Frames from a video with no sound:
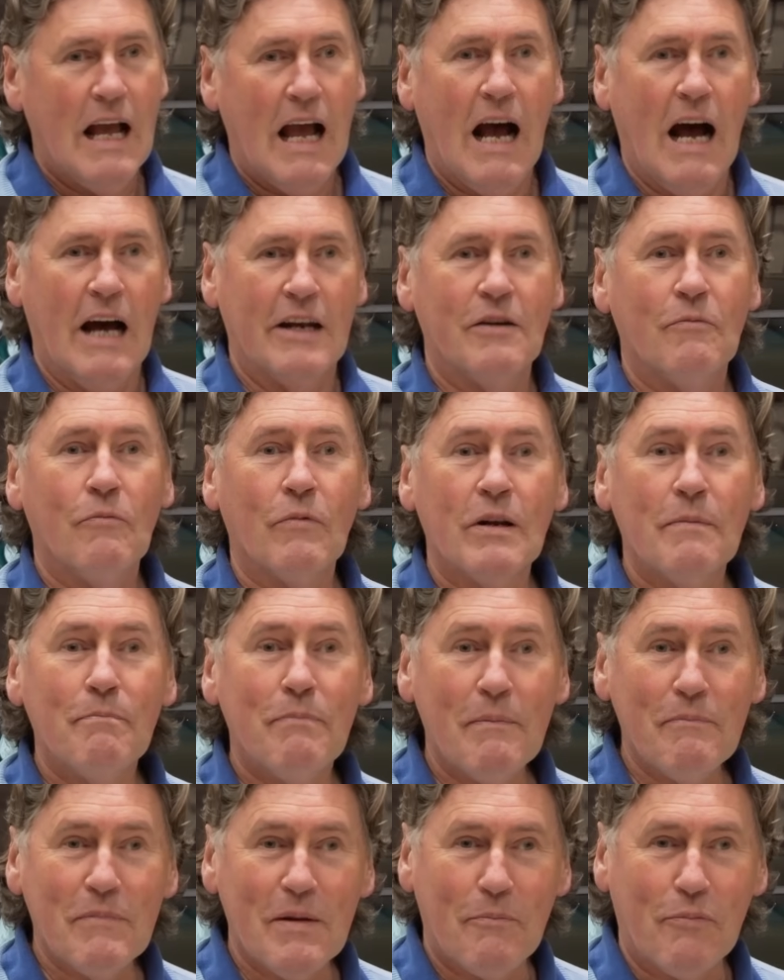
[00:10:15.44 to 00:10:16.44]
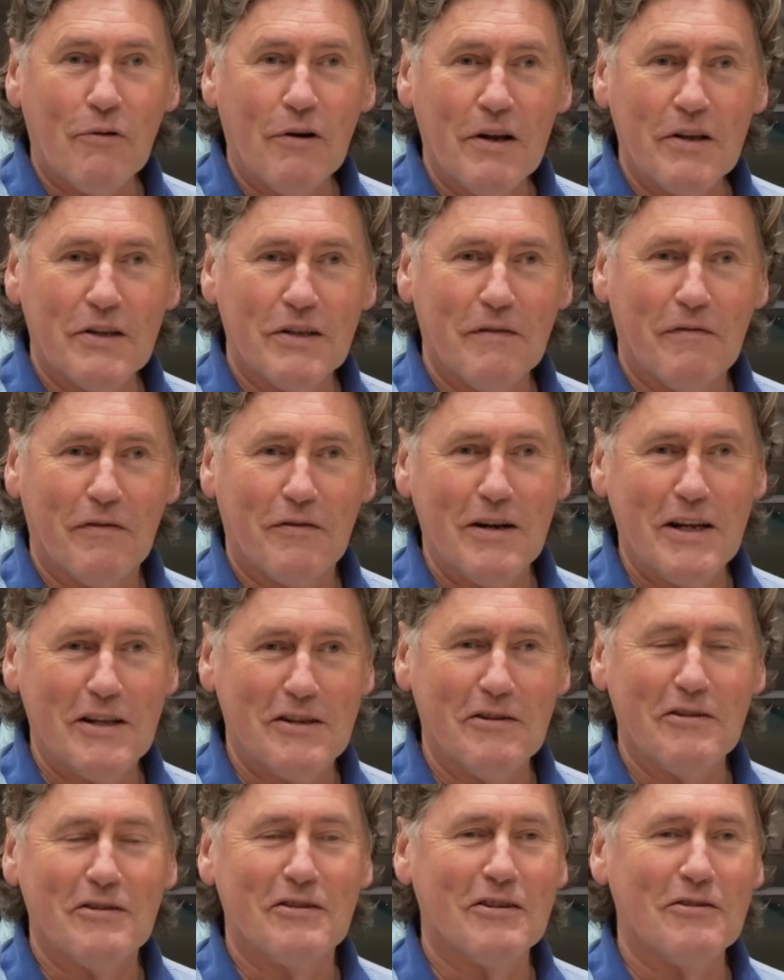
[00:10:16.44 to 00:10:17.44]
I don't want to bump the price of
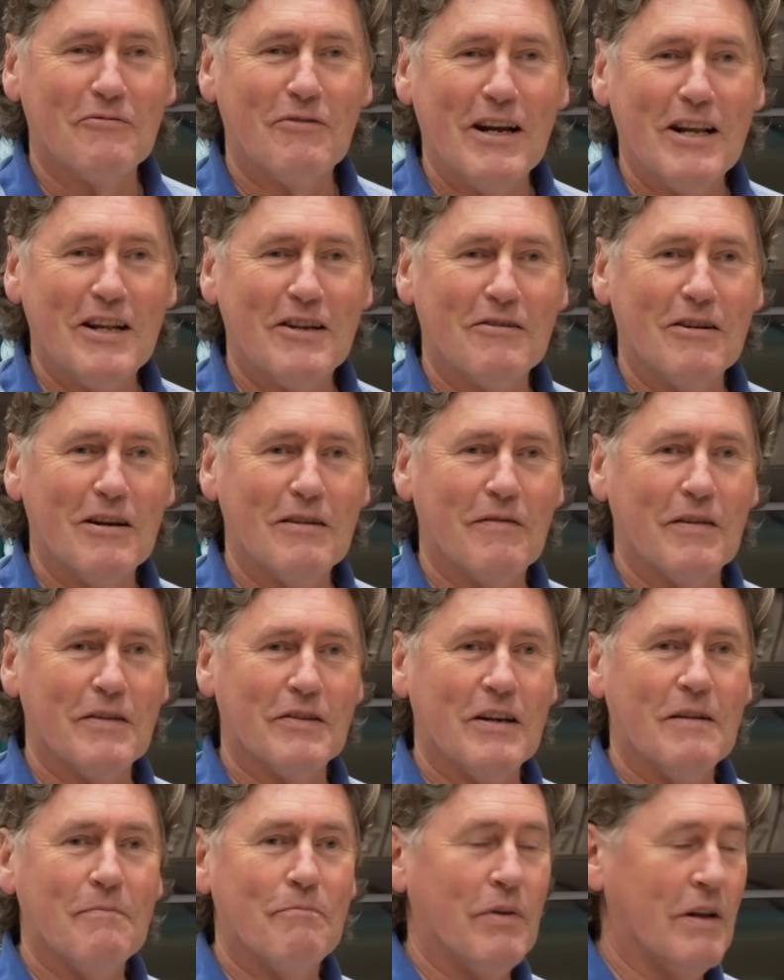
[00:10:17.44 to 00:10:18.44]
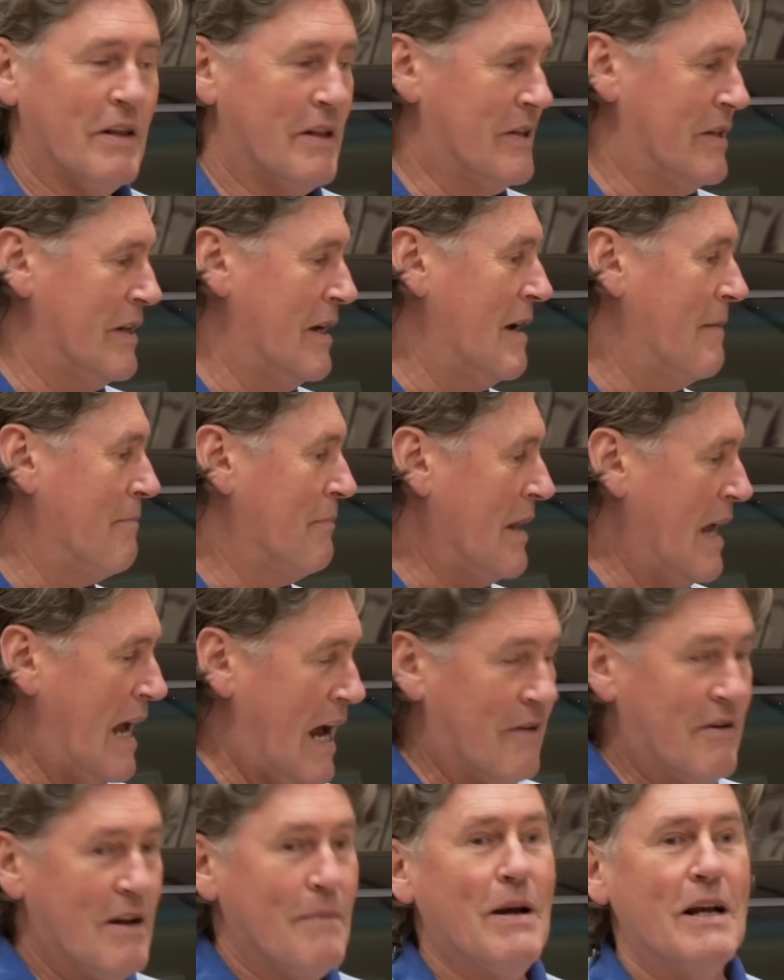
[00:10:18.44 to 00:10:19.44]
322 Range Rovers up, but
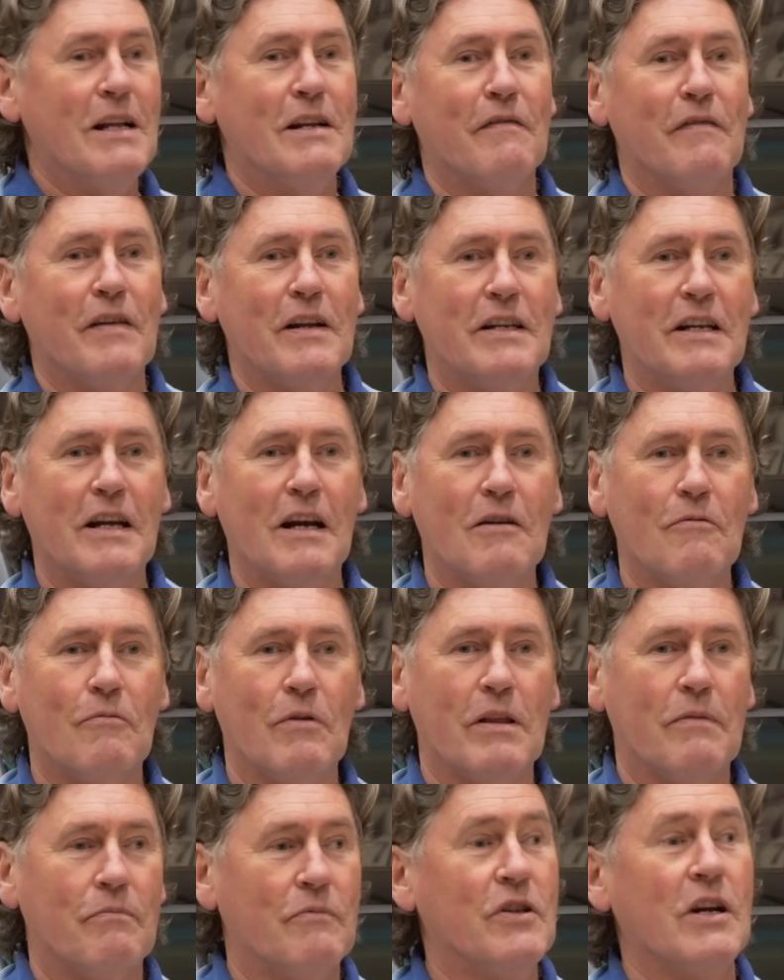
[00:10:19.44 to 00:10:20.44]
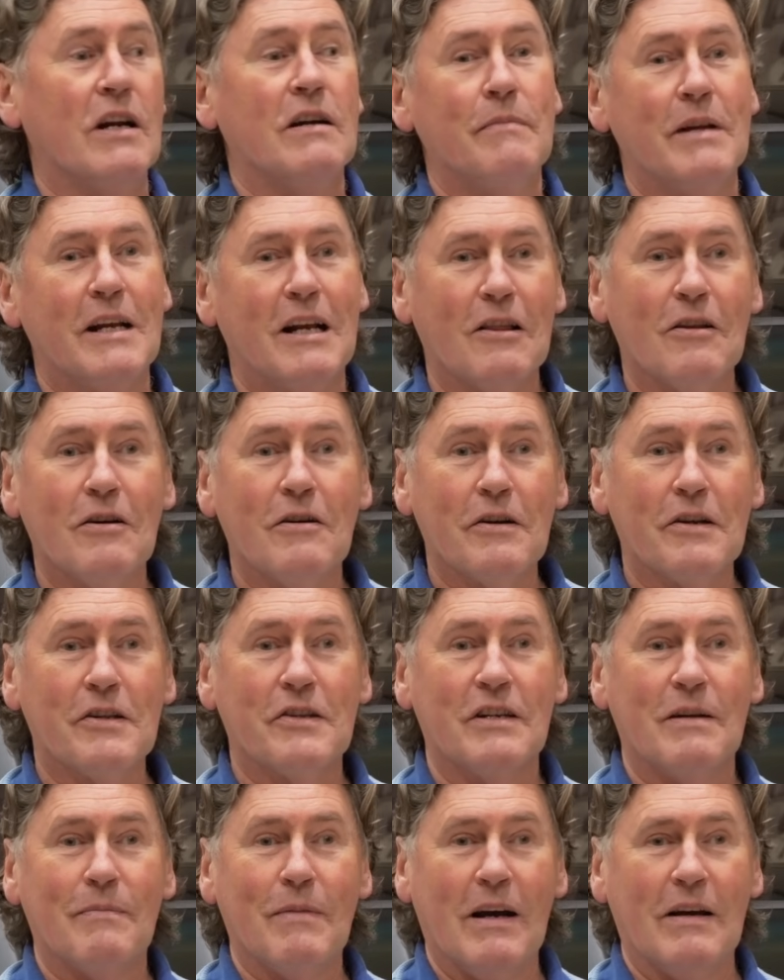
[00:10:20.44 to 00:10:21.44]
Harry made a video with Jeremy
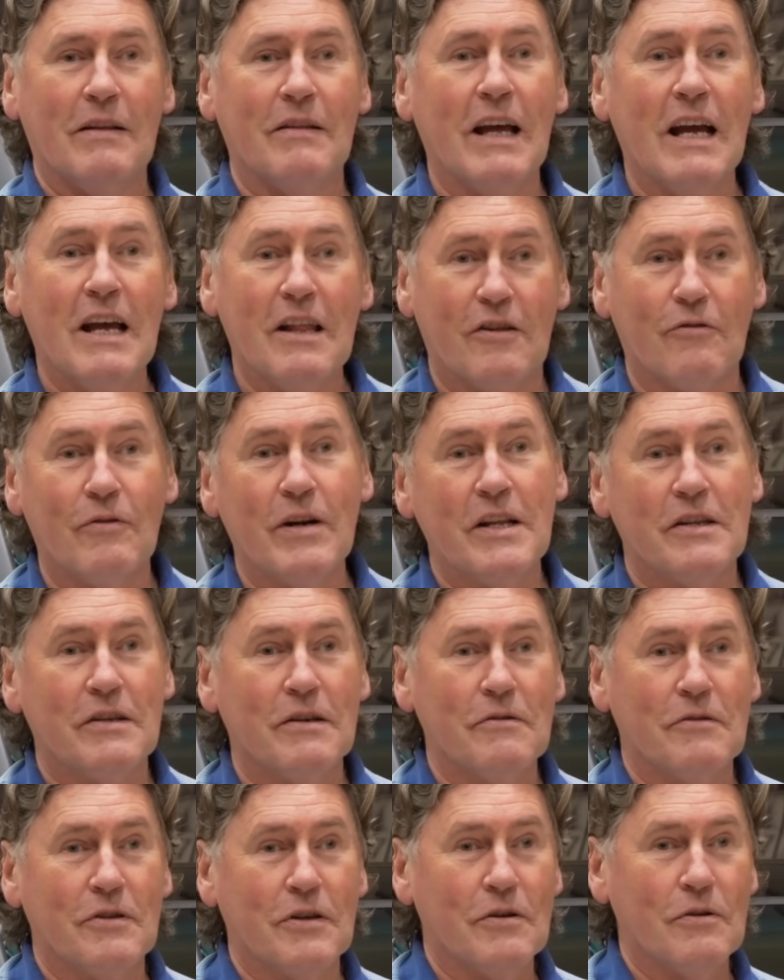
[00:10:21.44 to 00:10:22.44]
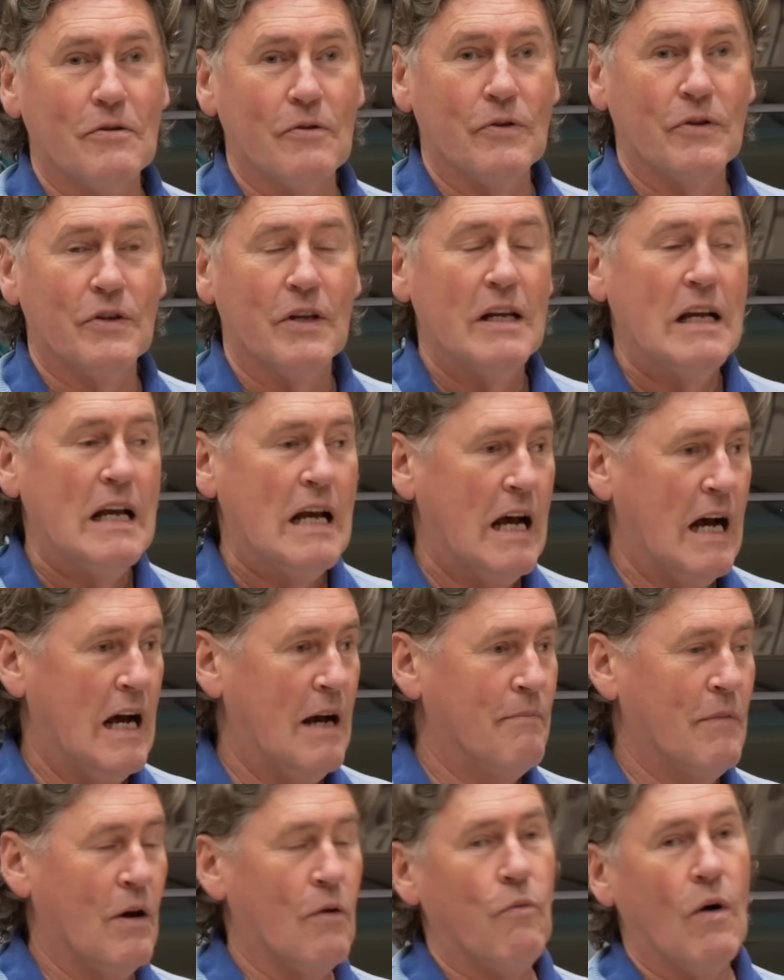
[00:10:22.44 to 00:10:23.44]
Clarkson about their 322s
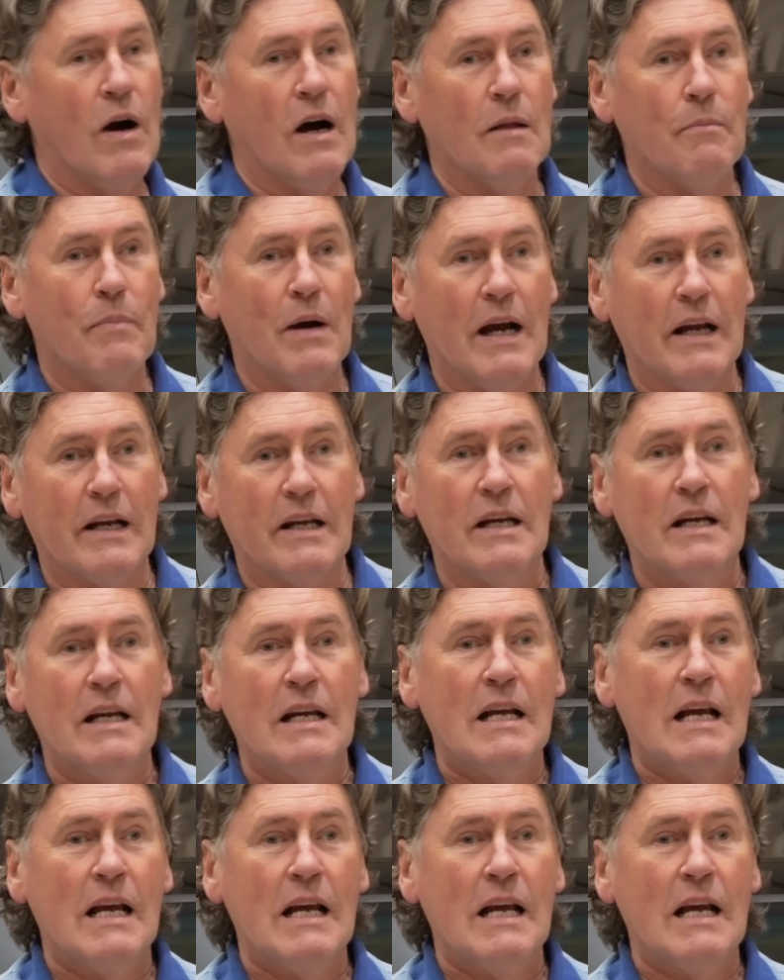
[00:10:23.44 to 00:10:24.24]
a while back.